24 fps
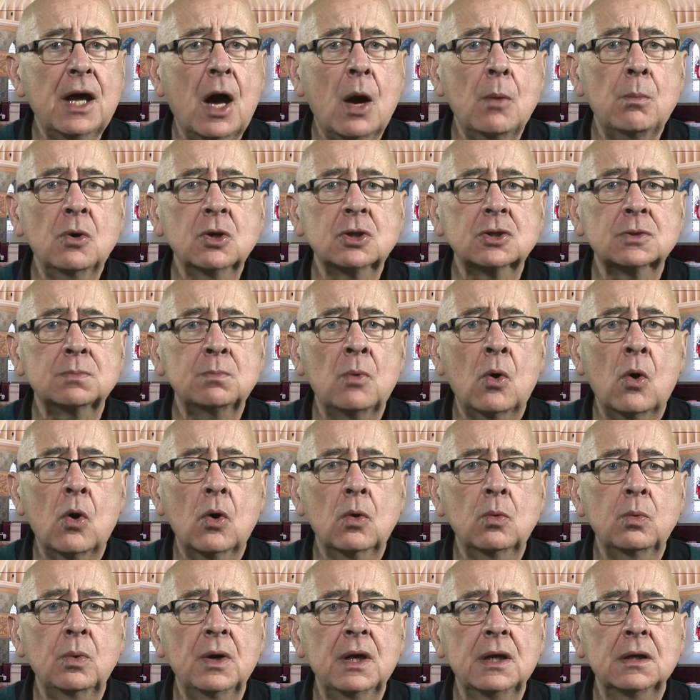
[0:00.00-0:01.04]
how much
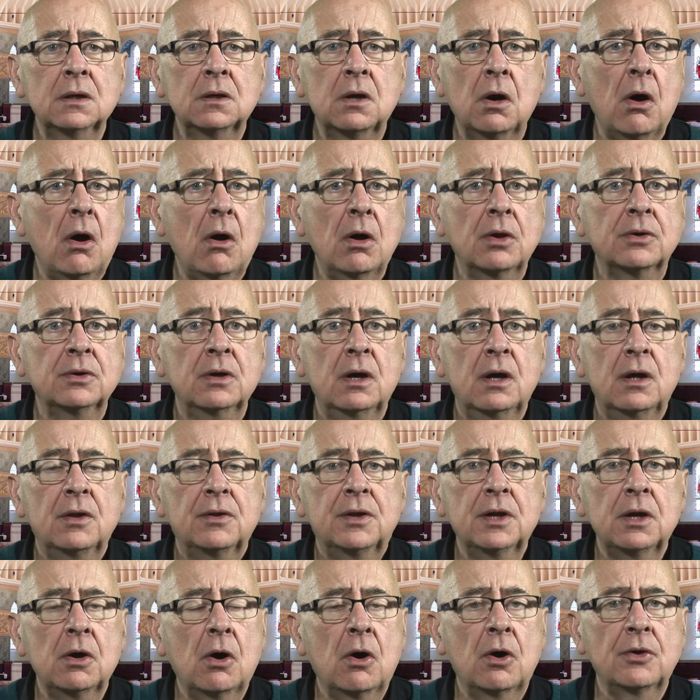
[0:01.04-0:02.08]
more will God,
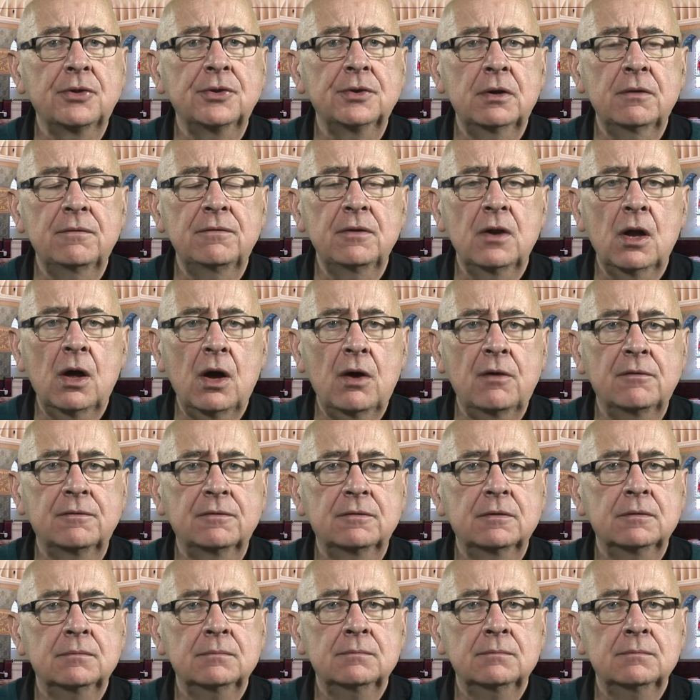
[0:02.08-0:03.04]
the author of love?